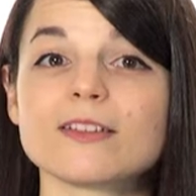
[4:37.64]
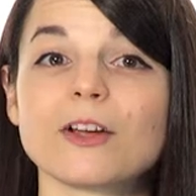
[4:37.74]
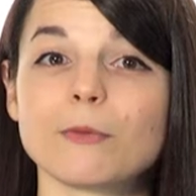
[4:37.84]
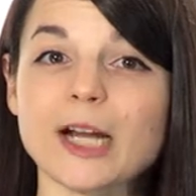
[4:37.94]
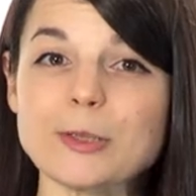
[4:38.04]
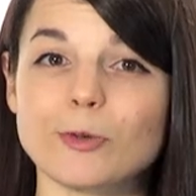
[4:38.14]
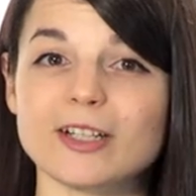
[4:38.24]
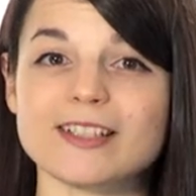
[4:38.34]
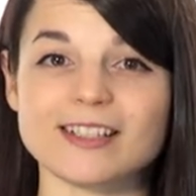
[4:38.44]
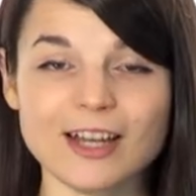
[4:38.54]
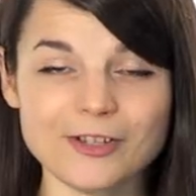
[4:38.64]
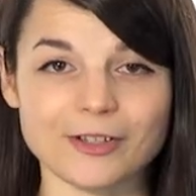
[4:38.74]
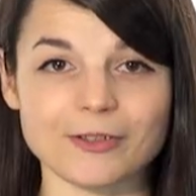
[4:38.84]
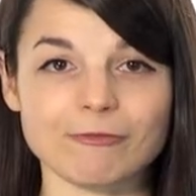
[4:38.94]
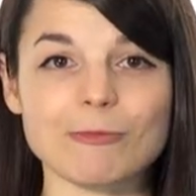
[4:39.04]
as correct
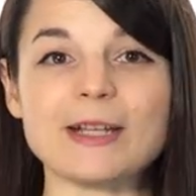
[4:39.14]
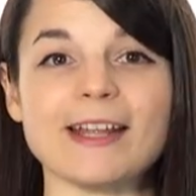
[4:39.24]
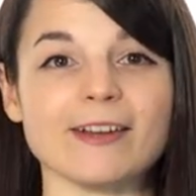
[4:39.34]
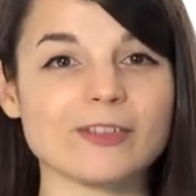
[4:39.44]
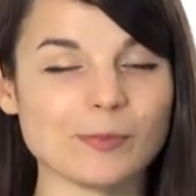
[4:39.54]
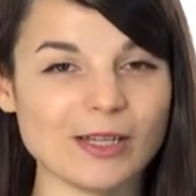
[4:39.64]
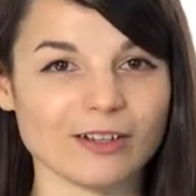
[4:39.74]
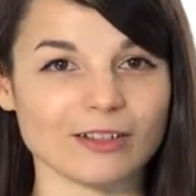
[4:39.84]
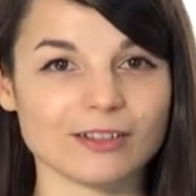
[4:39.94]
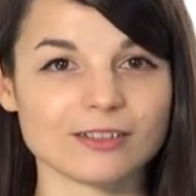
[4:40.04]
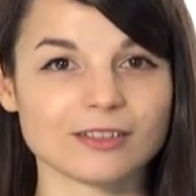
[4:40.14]
pronunciation from a native speaker.